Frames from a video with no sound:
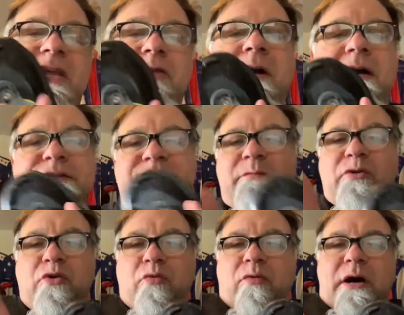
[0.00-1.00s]
you are someone
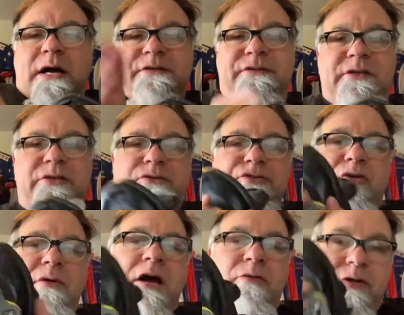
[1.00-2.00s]
who walks a little
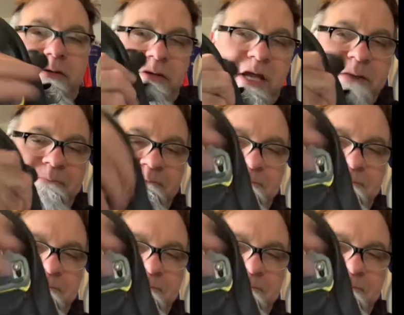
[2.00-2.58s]
toe outward, okay?